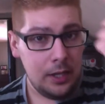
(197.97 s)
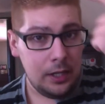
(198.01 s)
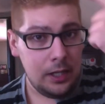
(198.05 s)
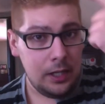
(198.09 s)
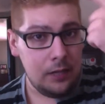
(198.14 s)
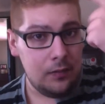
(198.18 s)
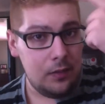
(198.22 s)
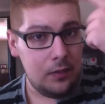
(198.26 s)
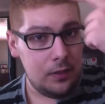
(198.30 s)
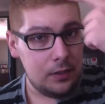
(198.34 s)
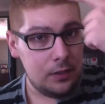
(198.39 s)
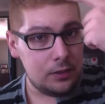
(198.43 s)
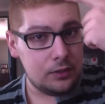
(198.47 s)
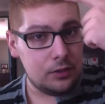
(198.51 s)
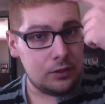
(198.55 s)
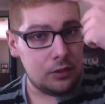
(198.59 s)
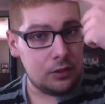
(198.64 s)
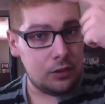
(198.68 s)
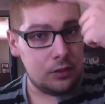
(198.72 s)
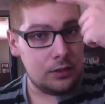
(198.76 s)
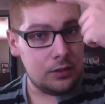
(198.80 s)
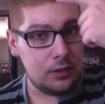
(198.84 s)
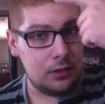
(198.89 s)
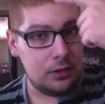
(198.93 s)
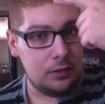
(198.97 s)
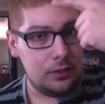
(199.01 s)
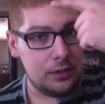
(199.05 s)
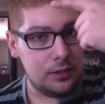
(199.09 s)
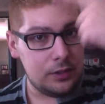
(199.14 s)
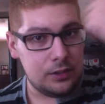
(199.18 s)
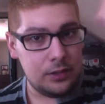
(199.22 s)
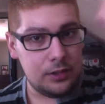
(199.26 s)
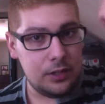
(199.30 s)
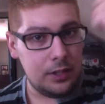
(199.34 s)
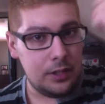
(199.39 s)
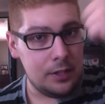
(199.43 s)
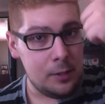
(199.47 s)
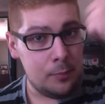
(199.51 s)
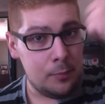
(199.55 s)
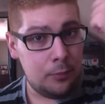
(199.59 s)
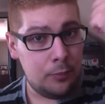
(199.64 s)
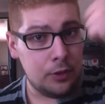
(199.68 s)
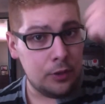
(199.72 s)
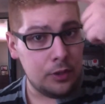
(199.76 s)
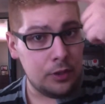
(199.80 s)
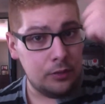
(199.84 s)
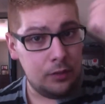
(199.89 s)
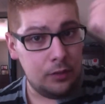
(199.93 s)
even this turns, and this is going to end up
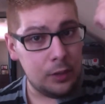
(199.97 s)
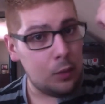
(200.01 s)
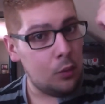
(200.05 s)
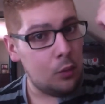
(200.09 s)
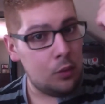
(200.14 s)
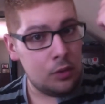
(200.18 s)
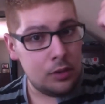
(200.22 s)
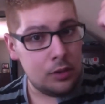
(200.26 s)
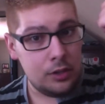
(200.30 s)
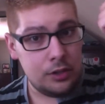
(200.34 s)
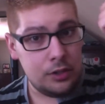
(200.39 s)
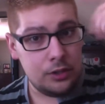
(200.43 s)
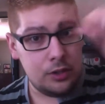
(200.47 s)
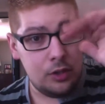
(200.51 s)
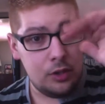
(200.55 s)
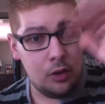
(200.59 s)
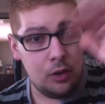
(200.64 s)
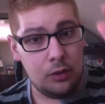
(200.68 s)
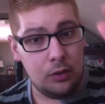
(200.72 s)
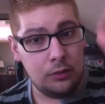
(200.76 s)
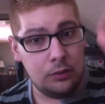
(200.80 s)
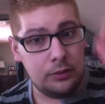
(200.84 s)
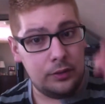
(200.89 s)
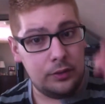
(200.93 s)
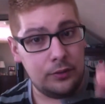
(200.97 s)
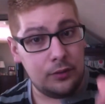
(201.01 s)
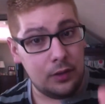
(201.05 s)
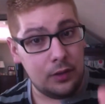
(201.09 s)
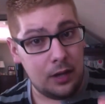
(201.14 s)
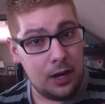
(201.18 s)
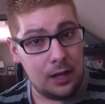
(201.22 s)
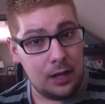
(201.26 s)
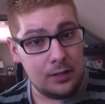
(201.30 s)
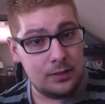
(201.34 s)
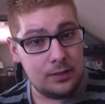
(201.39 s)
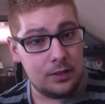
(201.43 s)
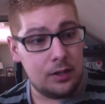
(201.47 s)
looking like orange and all different kinds